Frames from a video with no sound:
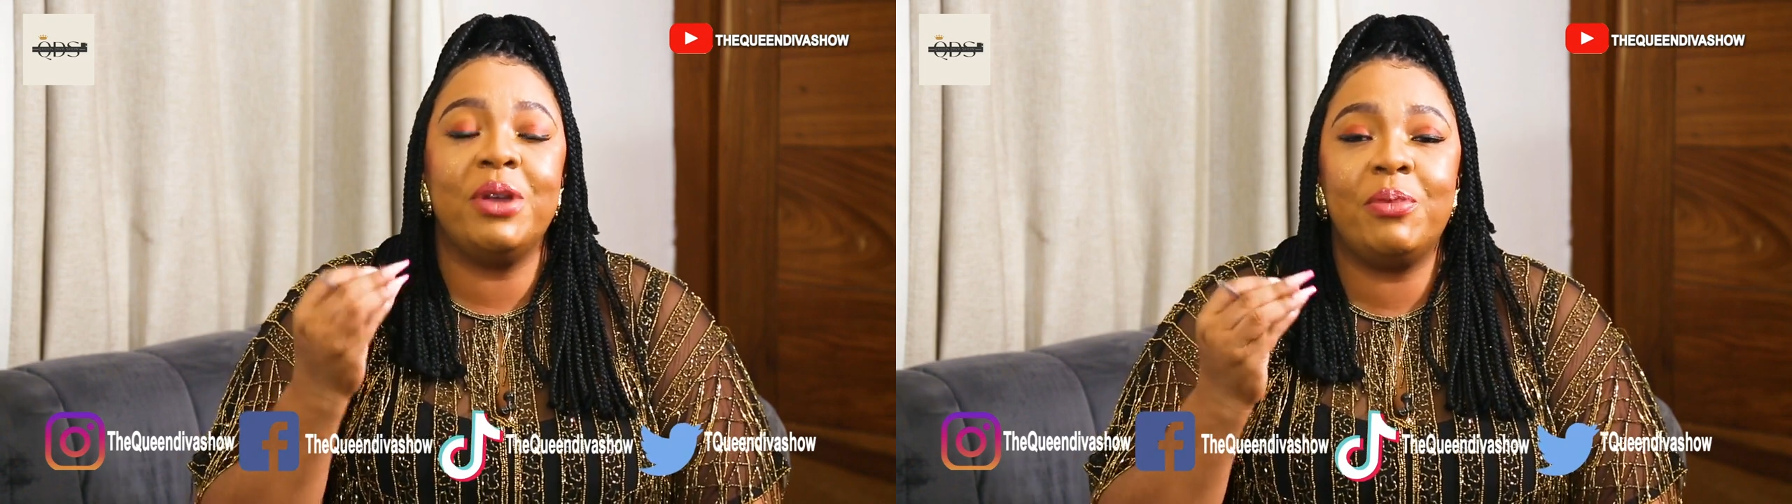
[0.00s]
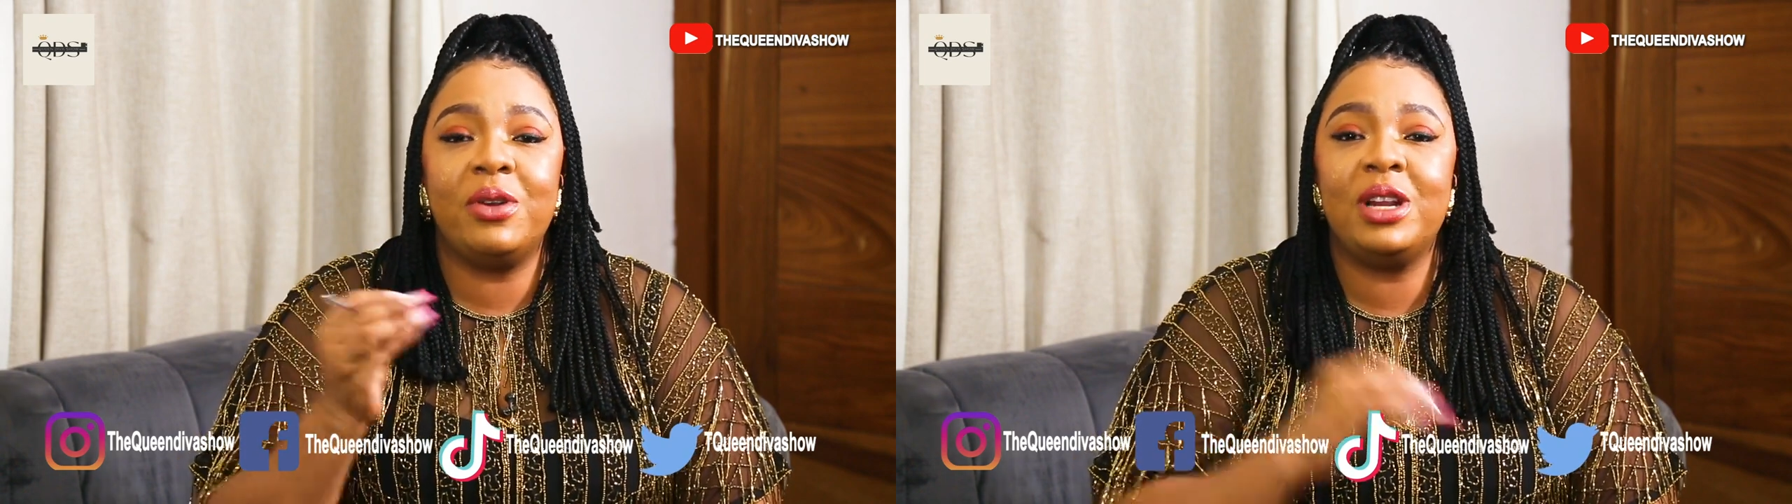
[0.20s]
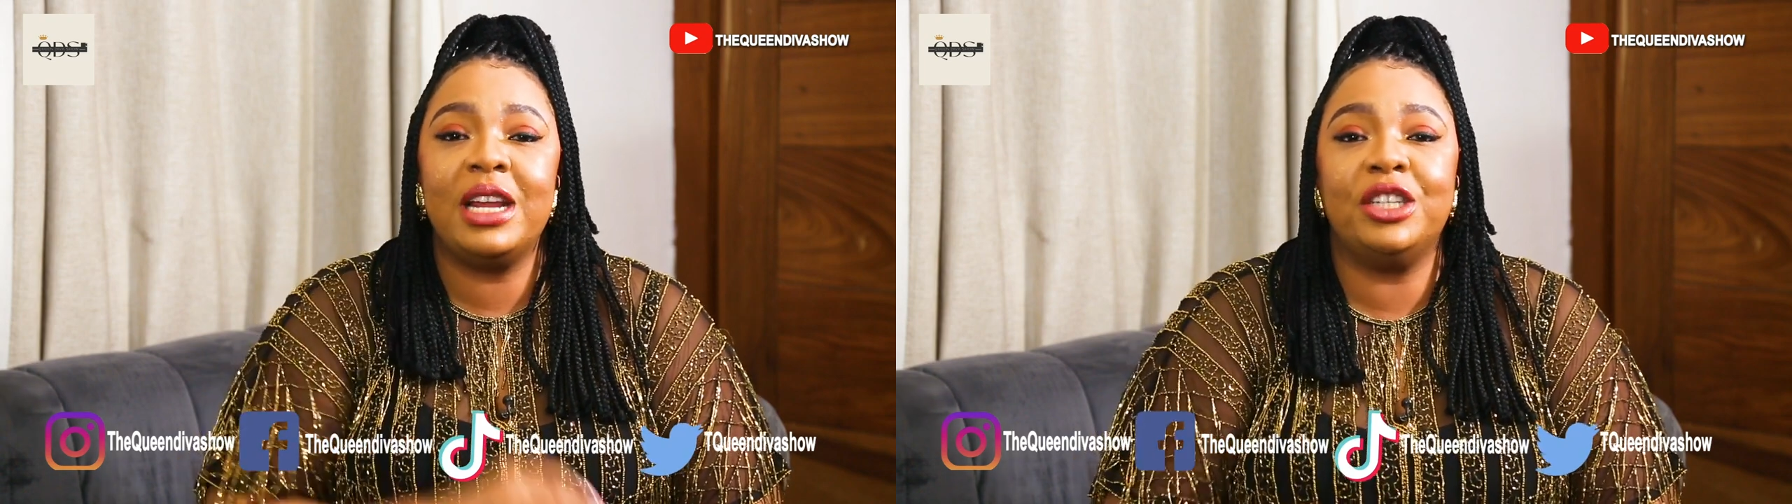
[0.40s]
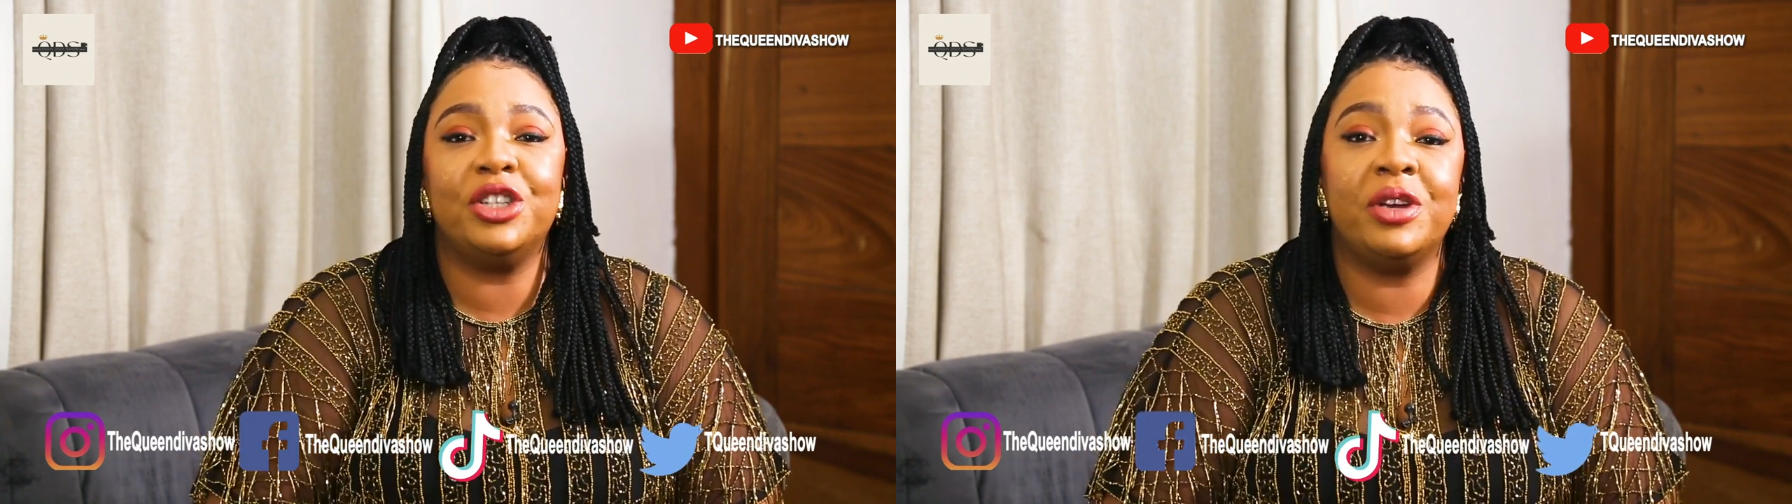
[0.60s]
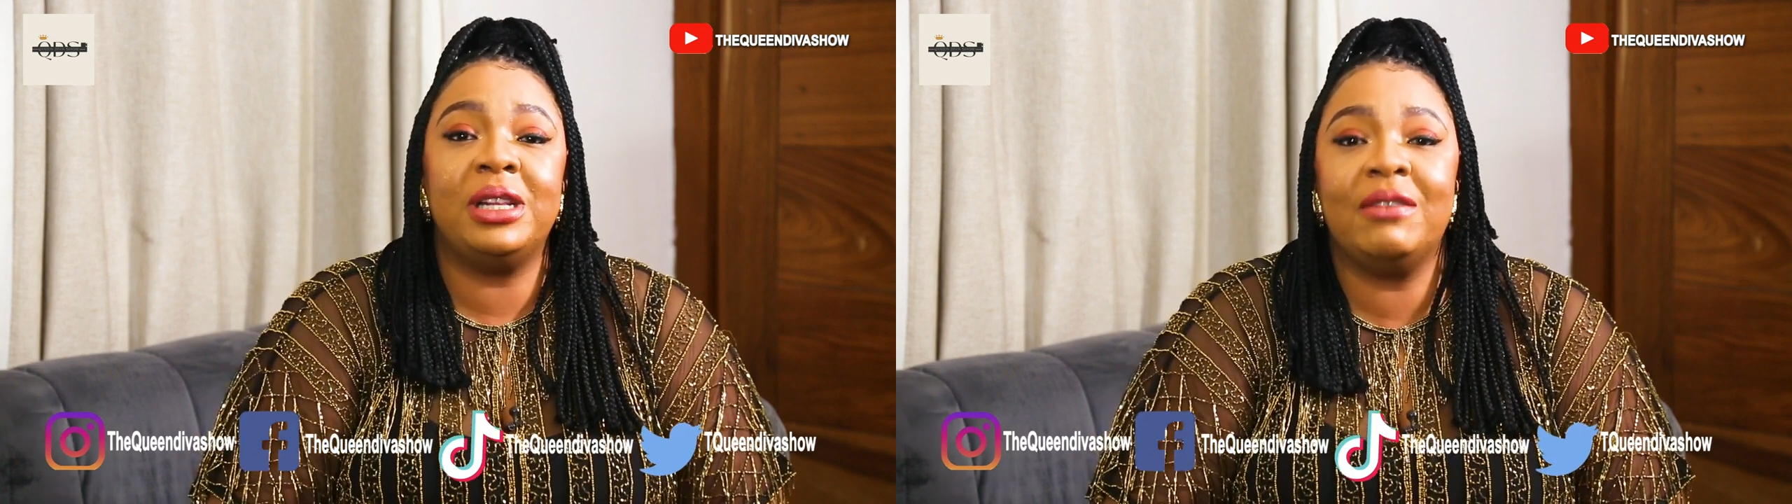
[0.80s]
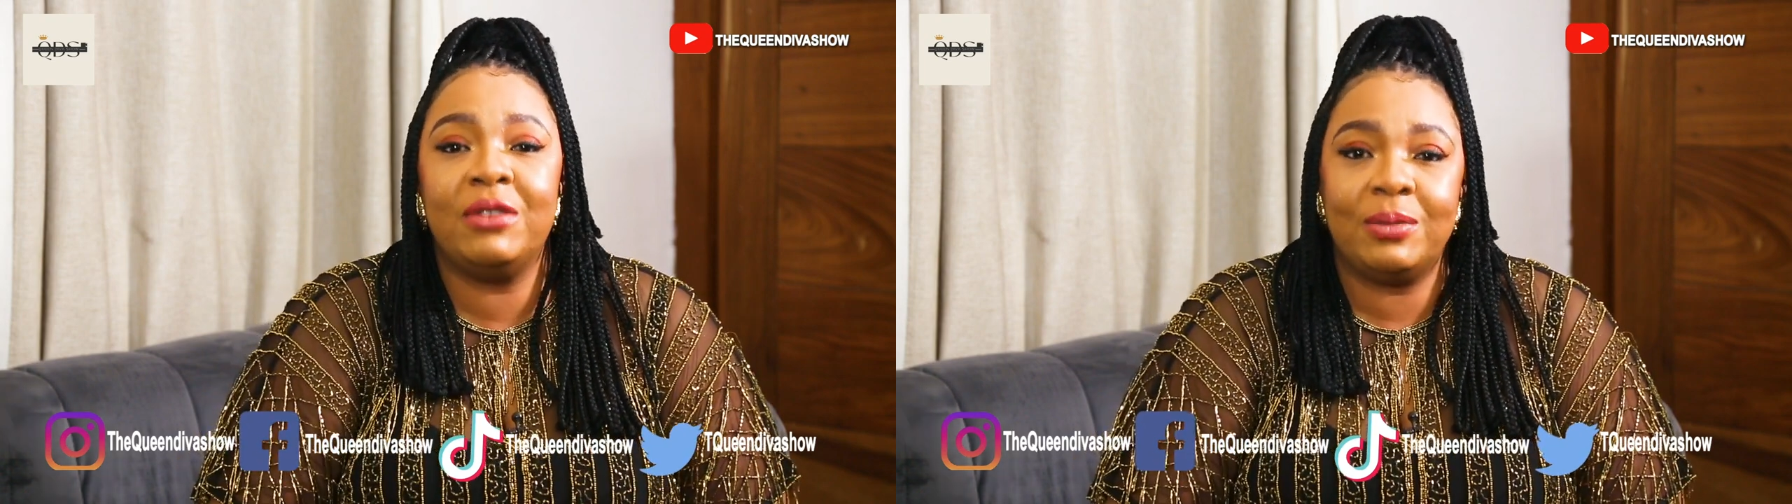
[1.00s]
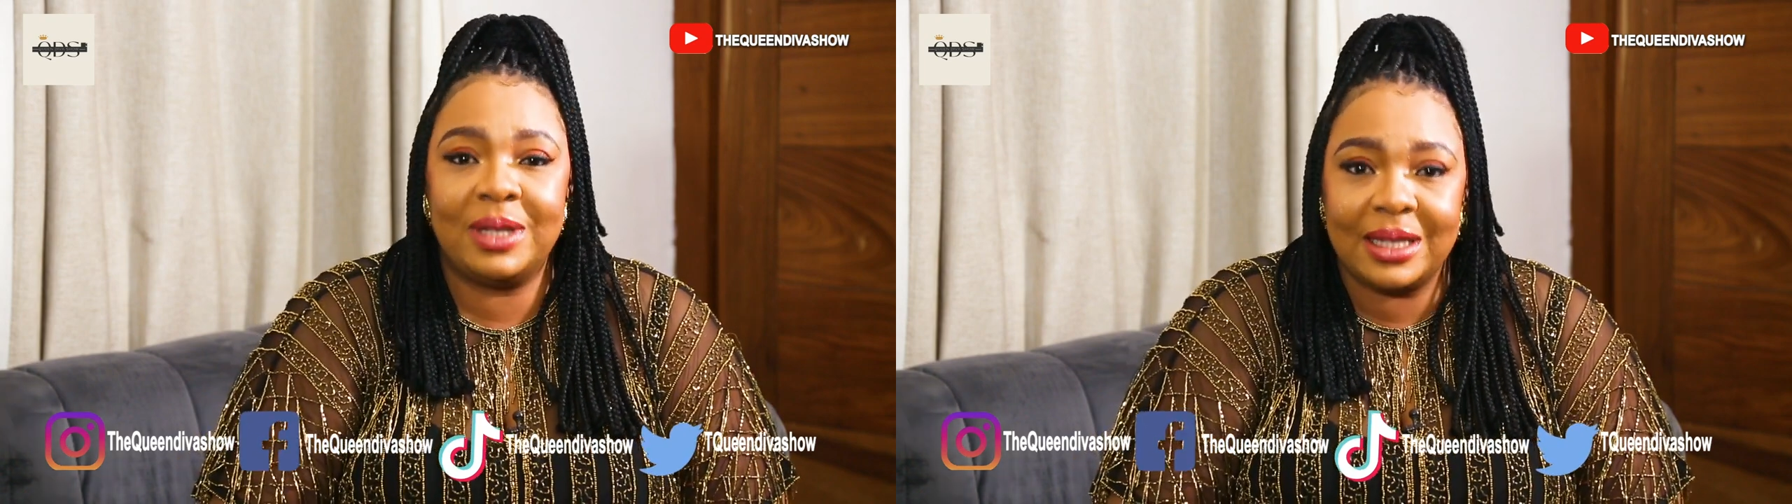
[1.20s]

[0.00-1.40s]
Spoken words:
Big Brother Nigeria Level Up